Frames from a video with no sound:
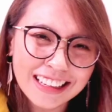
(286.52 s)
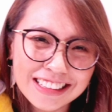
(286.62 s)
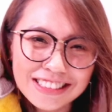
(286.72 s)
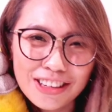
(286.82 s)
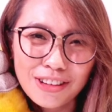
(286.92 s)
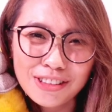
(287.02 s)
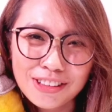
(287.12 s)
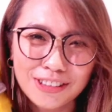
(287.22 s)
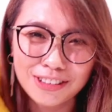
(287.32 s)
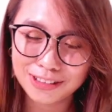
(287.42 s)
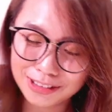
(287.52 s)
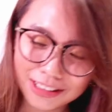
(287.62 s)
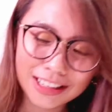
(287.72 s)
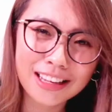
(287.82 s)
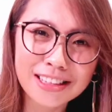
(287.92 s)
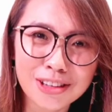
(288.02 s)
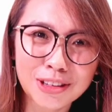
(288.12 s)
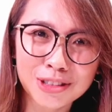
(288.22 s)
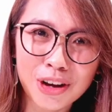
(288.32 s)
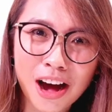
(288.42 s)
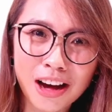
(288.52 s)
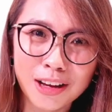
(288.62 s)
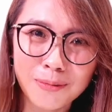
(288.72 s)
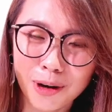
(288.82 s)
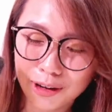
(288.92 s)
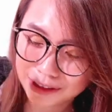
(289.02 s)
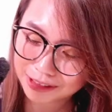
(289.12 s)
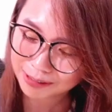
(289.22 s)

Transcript: He's so cute! He's also huggable!